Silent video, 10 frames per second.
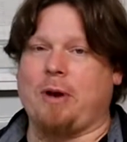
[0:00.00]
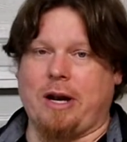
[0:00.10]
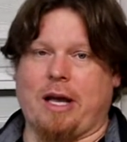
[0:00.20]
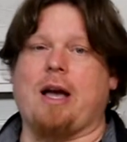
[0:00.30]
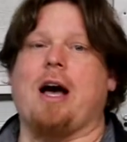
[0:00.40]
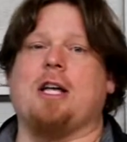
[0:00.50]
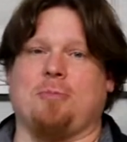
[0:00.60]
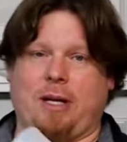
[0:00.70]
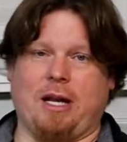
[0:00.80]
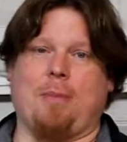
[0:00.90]
you're going to get
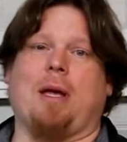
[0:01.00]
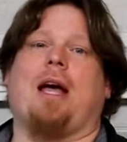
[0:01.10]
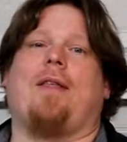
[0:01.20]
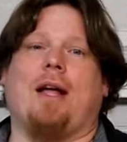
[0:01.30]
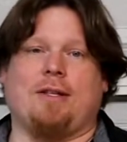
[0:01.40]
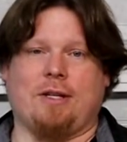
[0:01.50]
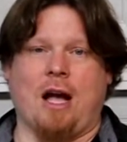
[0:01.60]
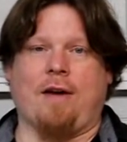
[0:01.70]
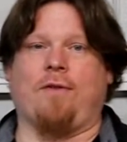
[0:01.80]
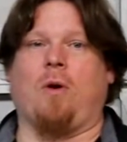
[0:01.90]
Cosmoline coming out of that
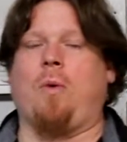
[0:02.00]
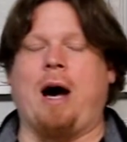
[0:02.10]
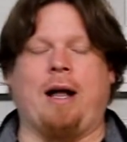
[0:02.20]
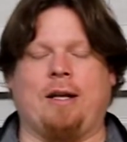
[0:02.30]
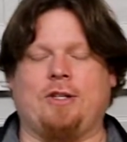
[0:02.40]
stock for a while.